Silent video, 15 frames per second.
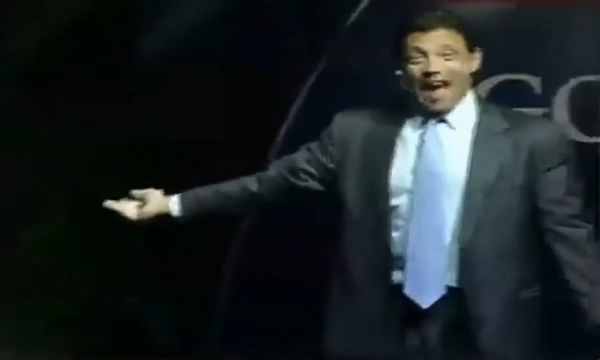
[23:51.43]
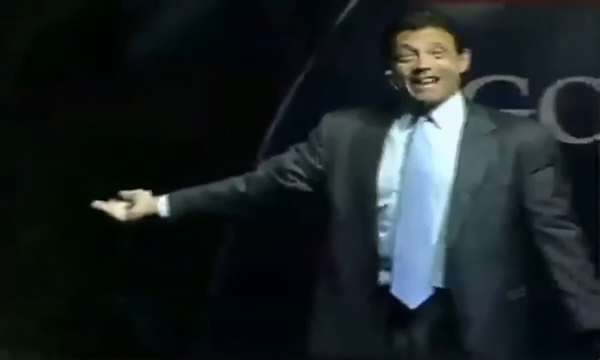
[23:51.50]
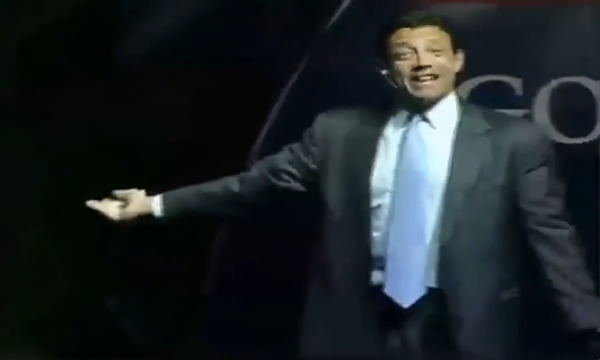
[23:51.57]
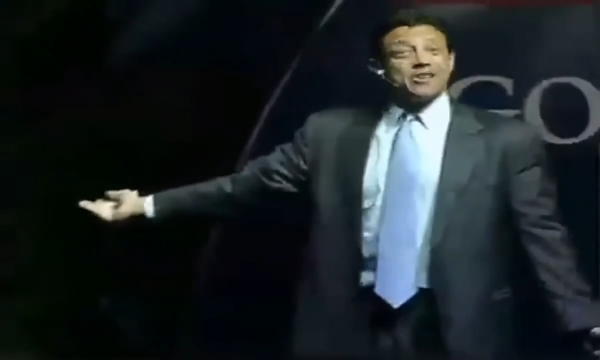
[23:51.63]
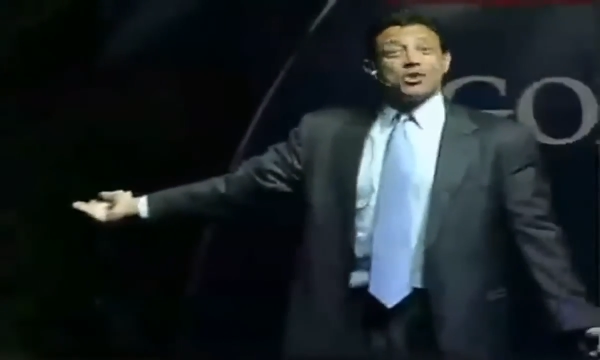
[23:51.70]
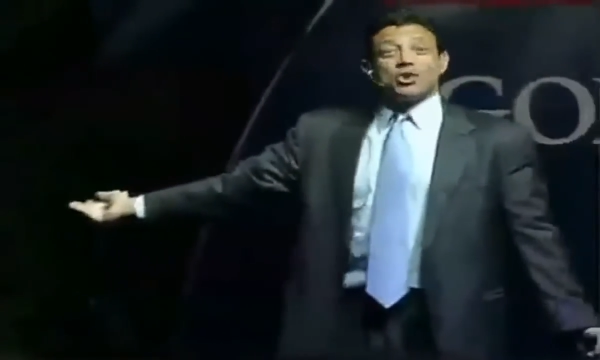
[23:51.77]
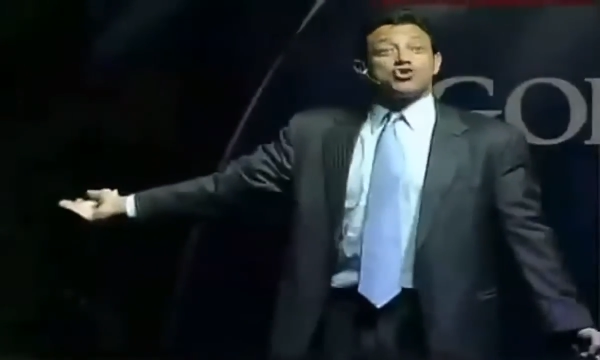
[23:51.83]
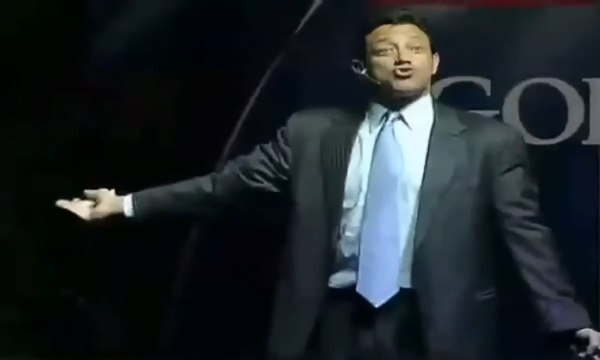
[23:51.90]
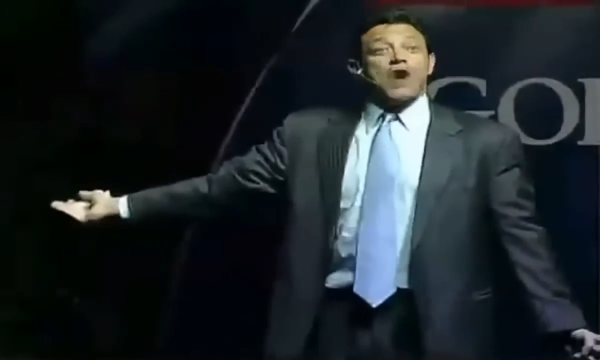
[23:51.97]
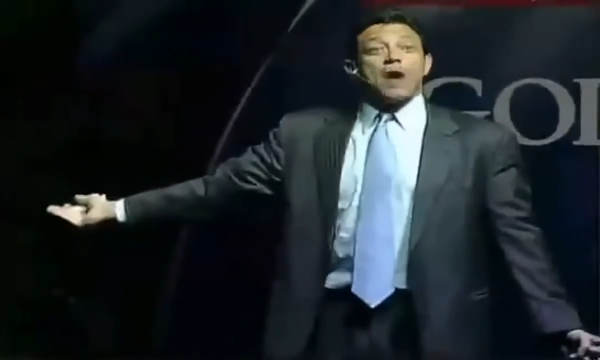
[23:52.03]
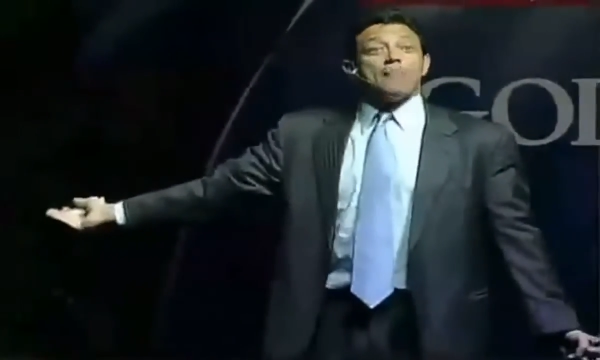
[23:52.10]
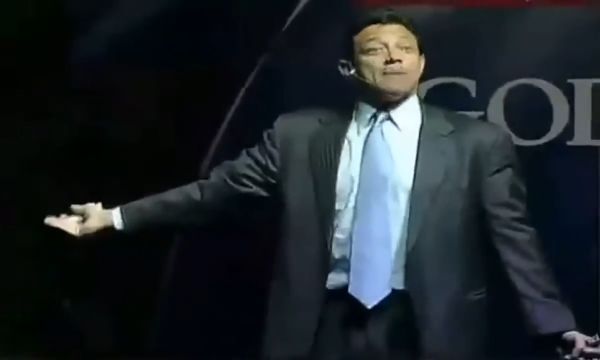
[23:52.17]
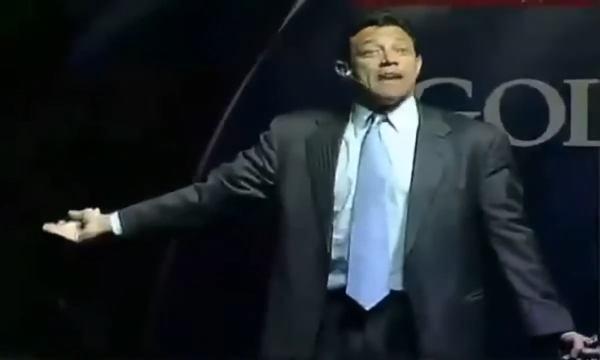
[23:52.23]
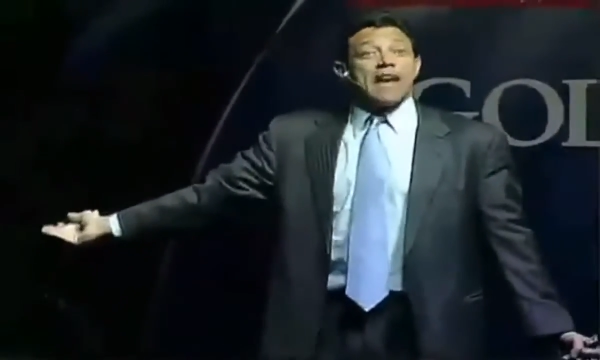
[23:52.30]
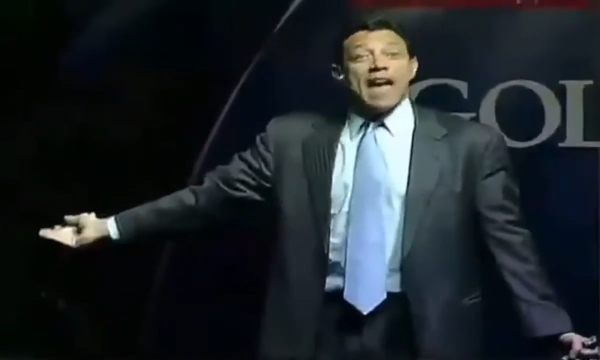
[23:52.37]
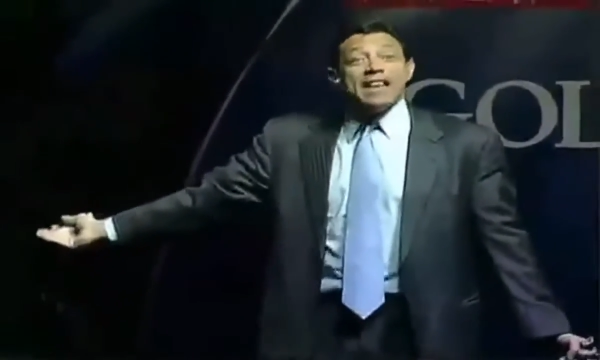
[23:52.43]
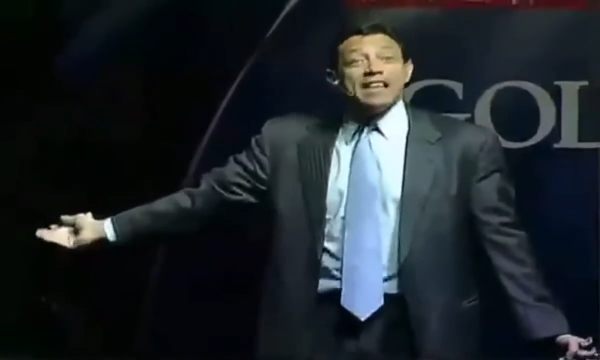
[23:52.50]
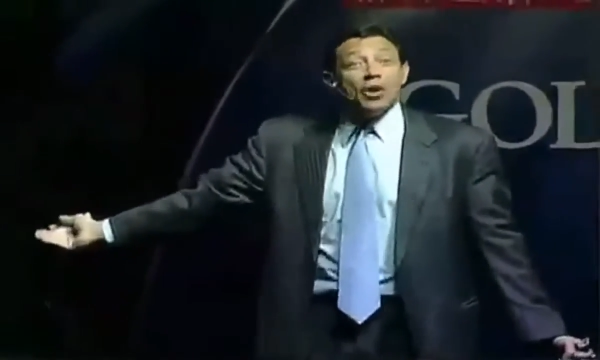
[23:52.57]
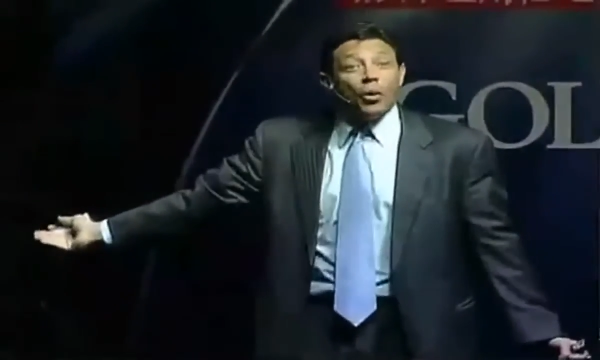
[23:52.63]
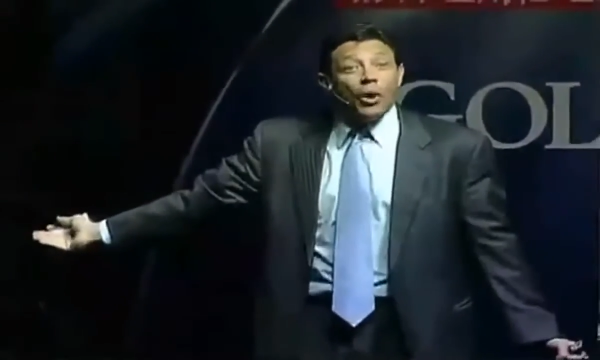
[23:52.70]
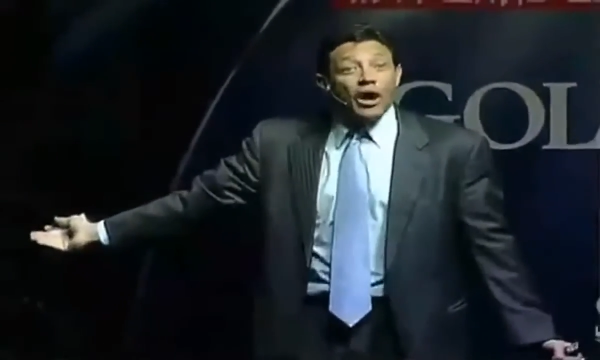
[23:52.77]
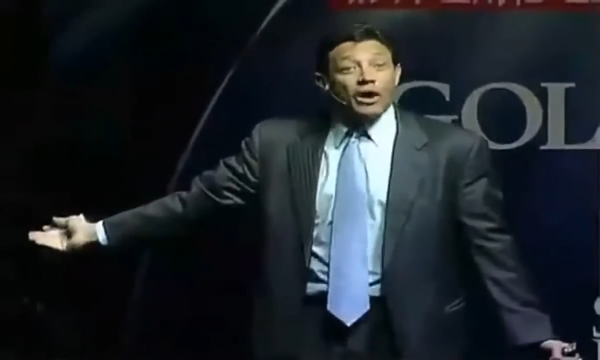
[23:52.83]
You could drop me
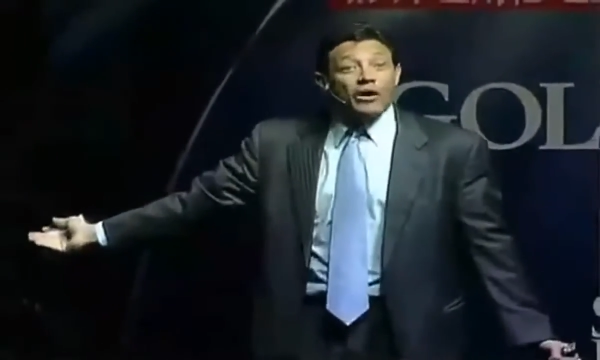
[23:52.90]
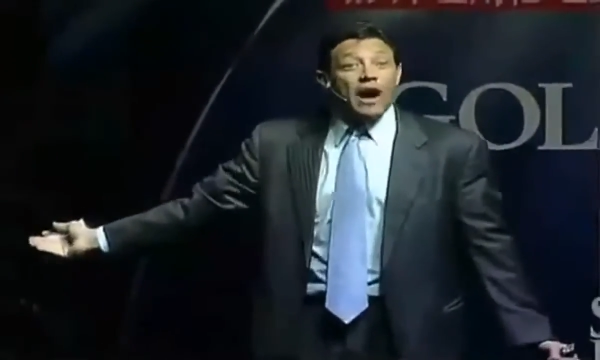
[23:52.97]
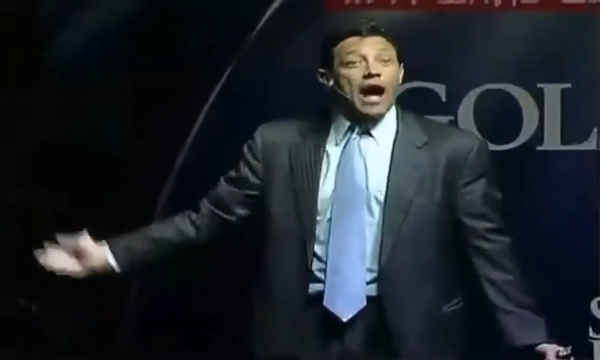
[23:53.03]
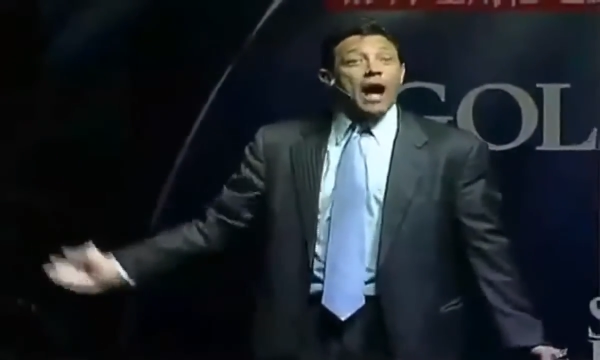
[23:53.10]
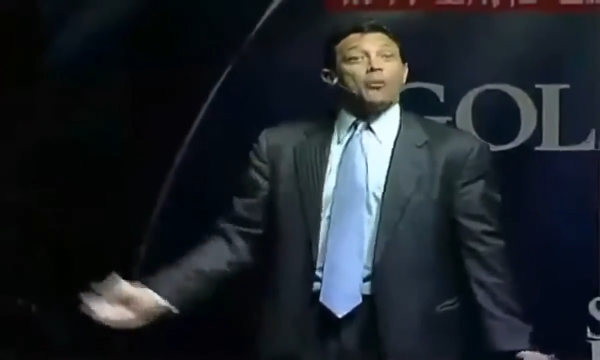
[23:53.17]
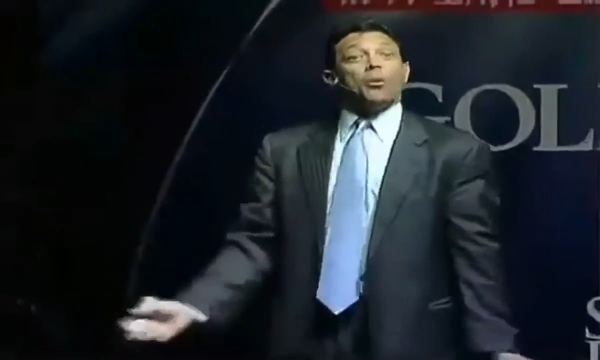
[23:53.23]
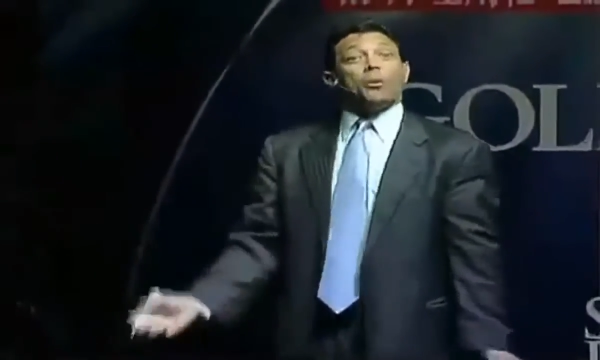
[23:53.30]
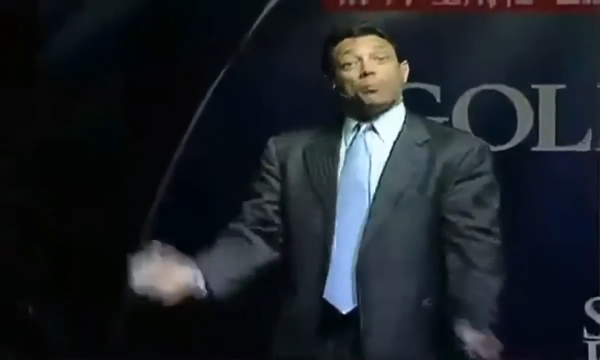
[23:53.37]
anywhere. I will